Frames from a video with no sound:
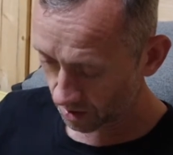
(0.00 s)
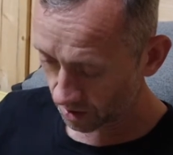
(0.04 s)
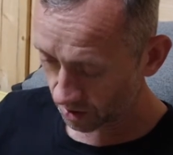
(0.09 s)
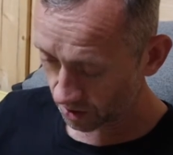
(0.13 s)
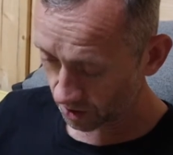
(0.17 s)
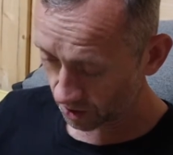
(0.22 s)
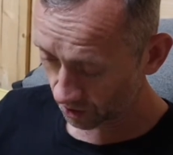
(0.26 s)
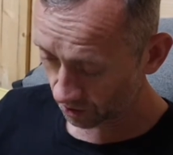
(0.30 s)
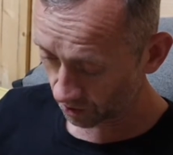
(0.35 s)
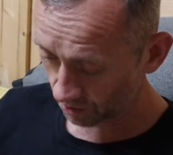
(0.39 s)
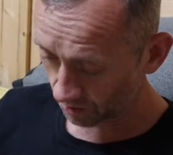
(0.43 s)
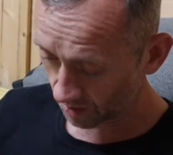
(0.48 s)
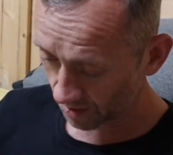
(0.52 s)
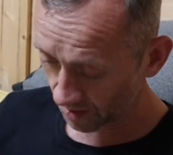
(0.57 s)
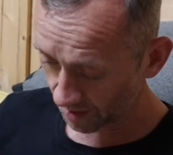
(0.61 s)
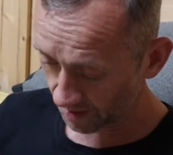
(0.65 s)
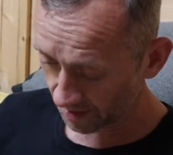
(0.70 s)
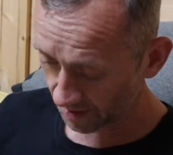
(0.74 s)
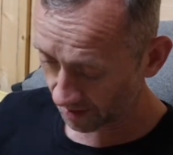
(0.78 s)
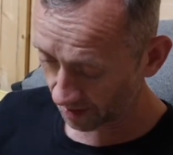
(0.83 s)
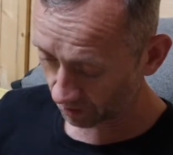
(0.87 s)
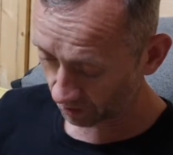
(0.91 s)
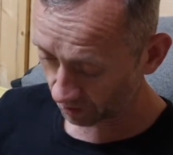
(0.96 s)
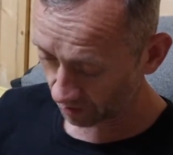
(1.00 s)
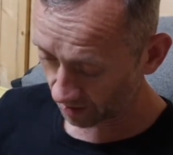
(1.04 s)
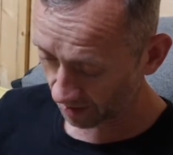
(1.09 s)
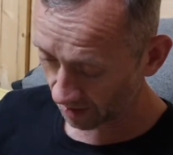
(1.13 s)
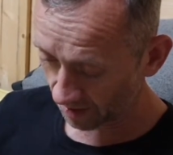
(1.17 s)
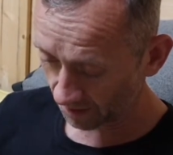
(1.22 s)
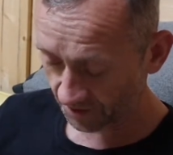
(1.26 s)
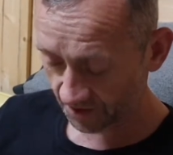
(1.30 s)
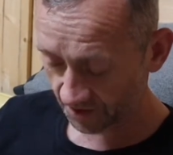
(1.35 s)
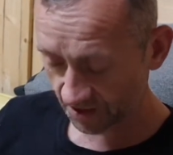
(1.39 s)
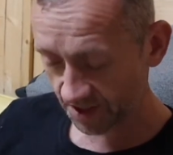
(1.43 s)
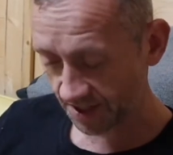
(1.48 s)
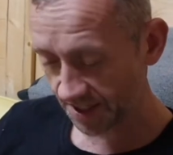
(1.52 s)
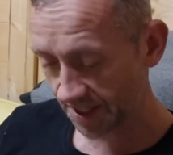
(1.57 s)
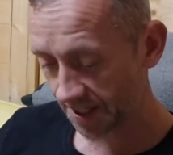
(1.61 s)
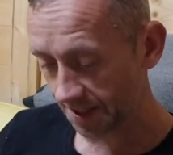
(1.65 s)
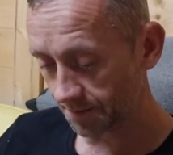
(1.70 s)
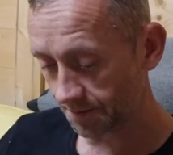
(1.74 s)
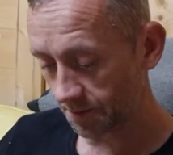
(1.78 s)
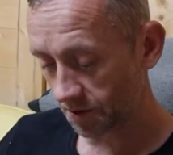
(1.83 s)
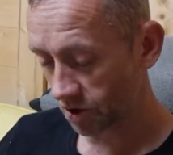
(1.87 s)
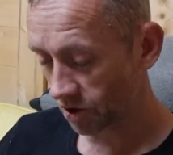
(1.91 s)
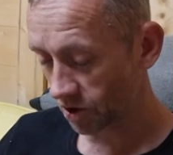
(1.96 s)
Do you know what? I'm going to have to shield
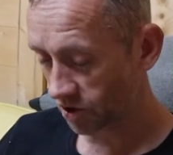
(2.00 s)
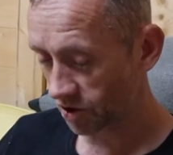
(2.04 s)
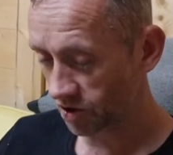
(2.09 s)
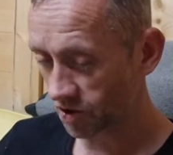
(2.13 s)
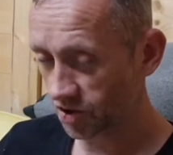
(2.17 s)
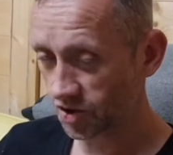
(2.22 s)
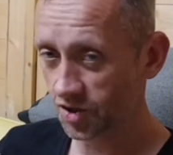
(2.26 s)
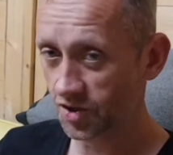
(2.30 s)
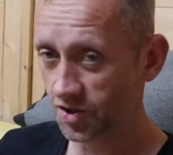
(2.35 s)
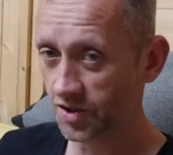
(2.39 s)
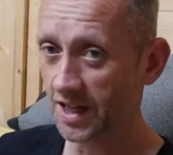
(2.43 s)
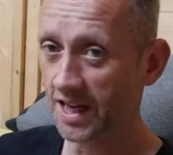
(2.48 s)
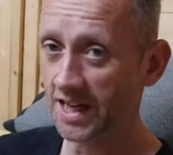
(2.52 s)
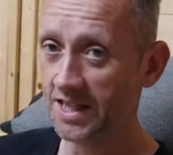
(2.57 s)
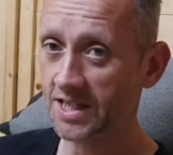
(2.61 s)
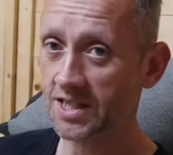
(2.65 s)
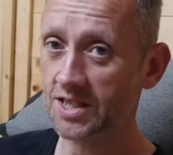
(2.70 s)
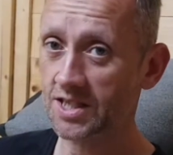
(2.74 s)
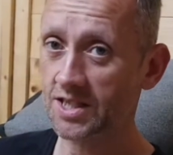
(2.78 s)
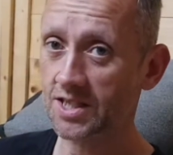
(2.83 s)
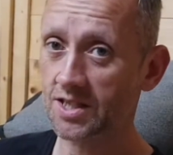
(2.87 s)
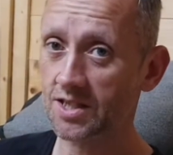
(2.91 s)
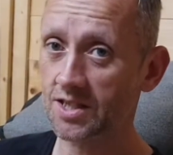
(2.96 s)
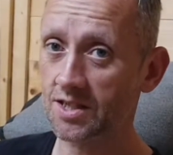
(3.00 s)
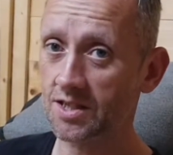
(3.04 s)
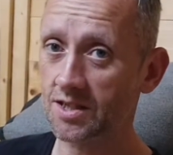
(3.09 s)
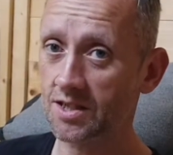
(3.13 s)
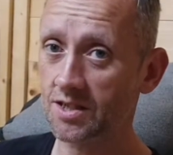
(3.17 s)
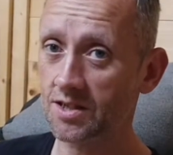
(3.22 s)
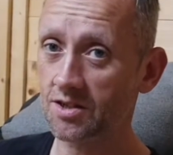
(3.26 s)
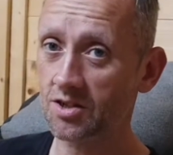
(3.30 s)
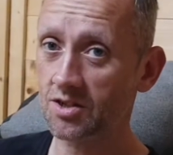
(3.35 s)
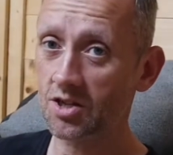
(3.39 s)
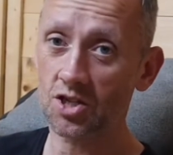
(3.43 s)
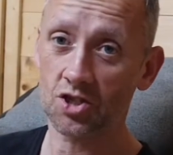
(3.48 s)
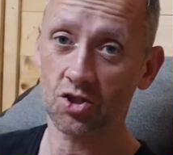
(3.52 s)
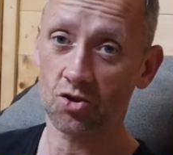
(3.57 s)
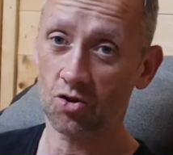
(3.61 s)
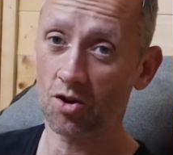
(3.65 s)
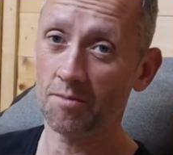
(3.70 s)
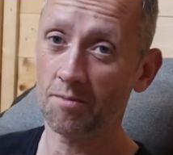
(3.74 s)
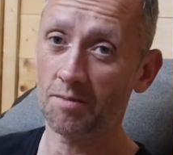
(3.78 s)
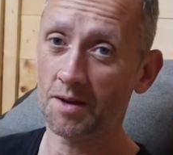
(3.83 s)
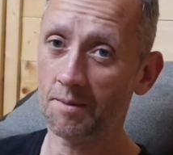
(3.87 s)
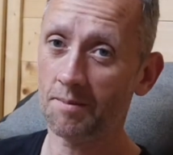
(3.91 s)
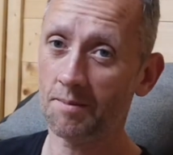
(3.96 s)
because that's... It's going to
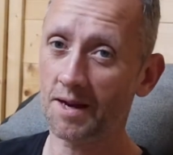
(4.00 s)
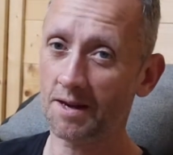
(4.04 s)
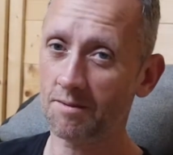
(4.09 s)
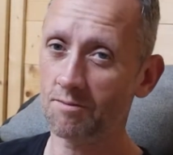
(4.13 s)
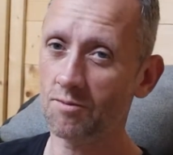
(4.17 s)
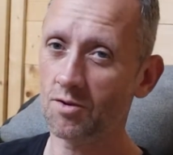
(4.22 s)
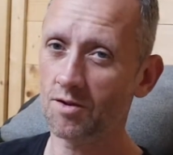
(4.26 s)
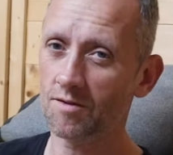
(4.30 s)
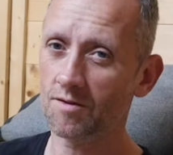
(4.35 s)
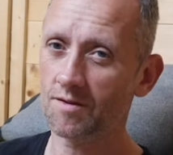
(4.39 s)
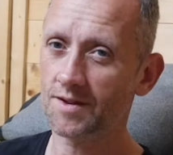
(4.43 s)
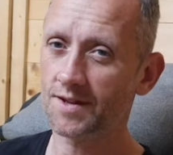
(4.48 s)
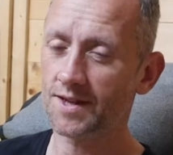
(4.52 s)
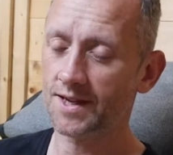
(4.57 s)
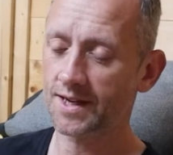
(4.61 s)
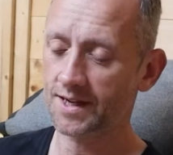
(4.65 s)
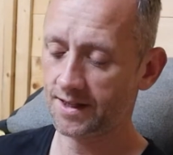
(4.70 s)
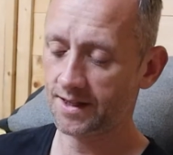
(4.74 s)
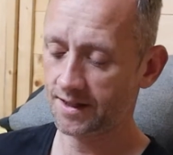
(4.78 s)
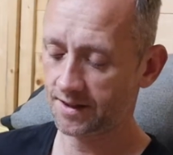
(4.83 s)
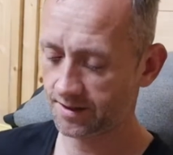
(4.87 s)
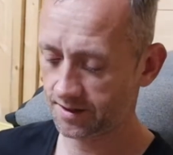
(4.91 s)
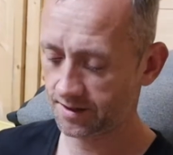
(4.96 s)
be a big move, I think.